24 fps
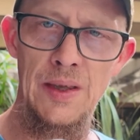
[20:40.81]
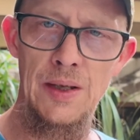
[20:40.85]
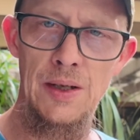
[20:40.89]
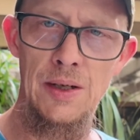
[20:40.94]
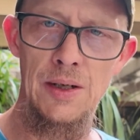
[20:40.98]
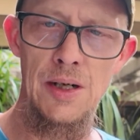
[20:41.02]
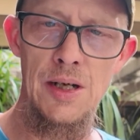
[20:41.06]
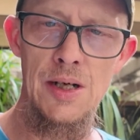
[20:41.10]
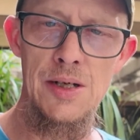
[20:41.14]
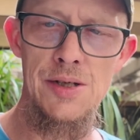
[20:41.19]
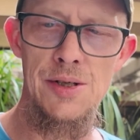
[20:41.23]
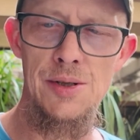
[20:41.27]
All
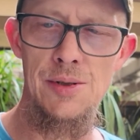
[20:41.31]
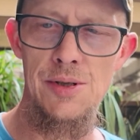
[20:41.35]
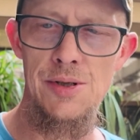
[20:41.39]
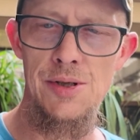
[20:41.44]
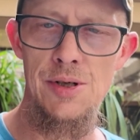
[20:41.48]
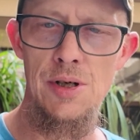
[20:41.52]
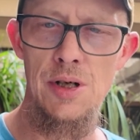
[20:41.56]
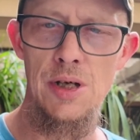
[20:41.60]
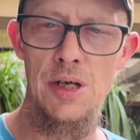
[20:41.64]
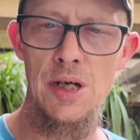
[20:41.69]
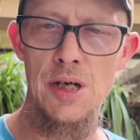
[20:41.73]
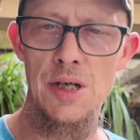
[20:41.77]
right, so I
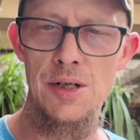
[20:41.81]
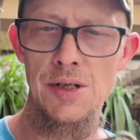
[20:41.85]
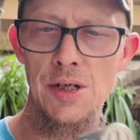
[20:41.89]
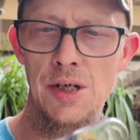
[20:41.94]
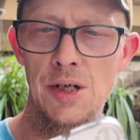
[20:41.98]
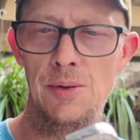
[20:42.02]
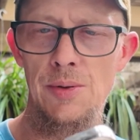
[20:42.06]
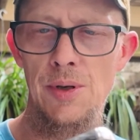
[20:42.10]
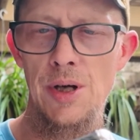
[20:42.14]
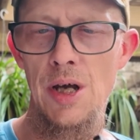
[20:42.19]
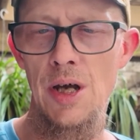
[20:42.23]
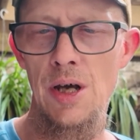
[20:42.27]
started kind of
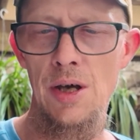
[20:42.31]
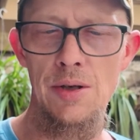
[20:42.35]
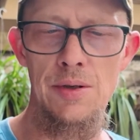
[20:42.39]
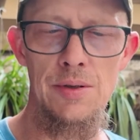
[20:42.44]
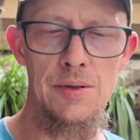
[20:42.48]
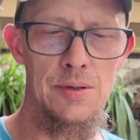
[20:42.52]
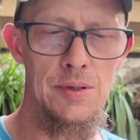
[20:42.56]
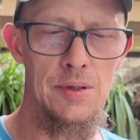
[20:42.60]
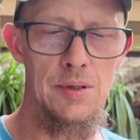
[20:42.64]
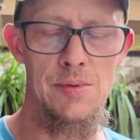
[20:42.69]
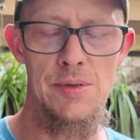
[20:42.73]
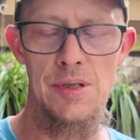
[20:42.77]
digging
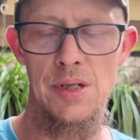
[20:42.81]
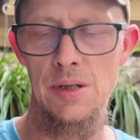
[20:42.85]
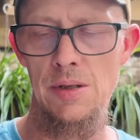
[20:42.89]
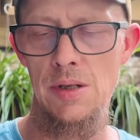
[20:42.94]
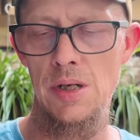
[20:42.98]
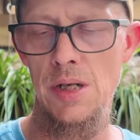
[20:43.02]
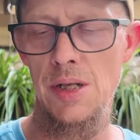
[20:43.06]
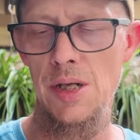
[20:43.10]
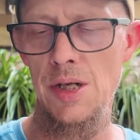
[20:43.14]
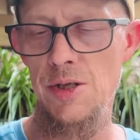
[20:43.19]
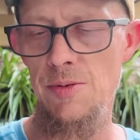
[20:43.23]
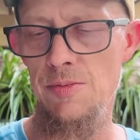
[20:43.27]
around. I was like,
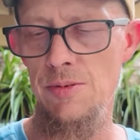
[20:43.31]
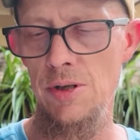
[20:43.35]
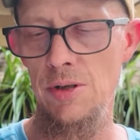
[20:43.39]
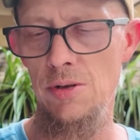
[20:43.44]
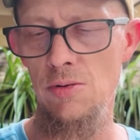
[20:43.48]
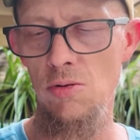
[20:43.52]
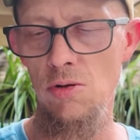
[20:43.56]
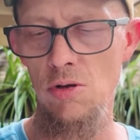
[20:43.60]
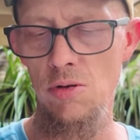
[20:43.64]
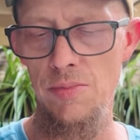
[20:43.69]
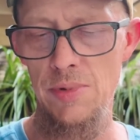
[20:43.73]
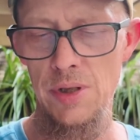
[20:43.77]
oh, that's pretty
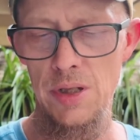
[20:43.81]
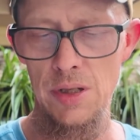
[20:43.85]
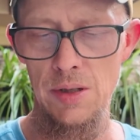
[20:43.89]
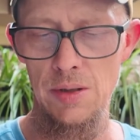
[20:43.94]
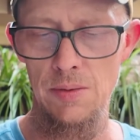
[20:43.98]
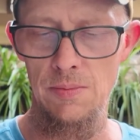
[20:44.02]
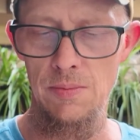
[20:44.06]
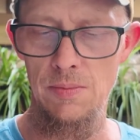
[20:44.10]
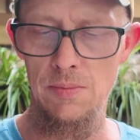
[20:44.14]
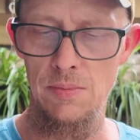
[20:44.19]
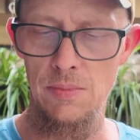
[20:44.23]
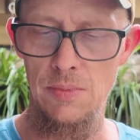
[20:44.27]
cool. It'd
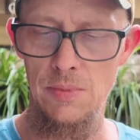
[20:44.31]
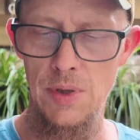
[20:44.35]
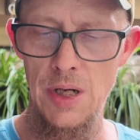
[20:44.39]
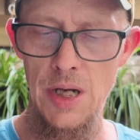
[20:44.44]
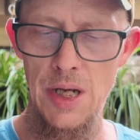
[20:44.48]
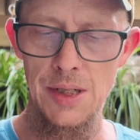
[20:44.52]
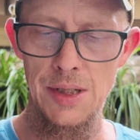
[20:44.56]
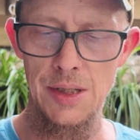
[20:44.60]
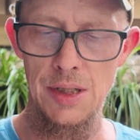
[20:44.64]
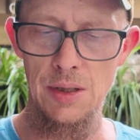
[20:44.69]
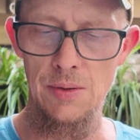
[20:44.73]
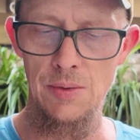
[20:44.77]
be
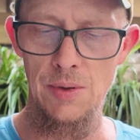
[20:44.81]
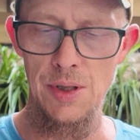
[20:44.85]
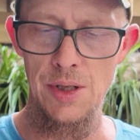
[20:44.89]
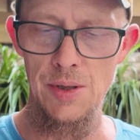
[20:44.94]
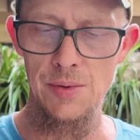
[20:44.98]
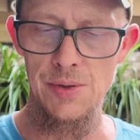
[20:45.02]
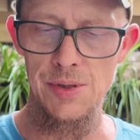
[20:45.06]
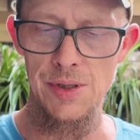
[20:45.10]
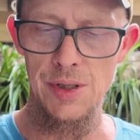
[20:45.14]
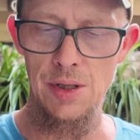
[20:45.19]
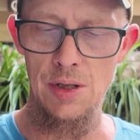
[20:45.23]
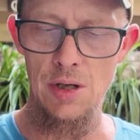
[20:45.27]
rad to get one
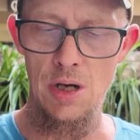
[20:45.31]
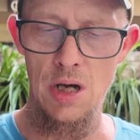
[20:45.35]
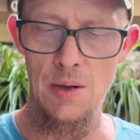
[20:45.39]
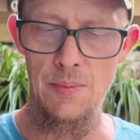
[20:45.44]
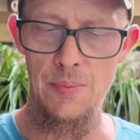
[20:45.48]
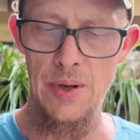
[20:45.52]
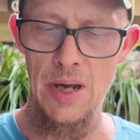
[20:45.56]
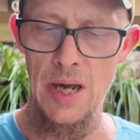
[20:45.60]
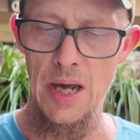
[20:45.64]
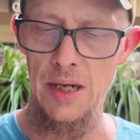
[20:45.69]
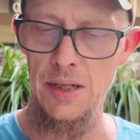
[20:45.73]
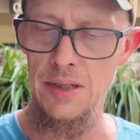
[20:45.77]
that was in
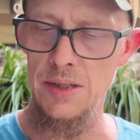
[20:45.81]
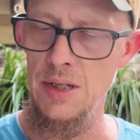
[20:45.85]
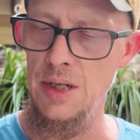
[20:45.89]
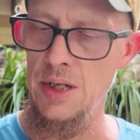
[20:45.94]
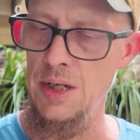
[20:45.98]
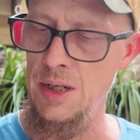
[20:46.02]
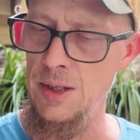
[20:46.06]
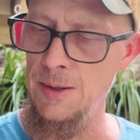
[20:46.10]
compact.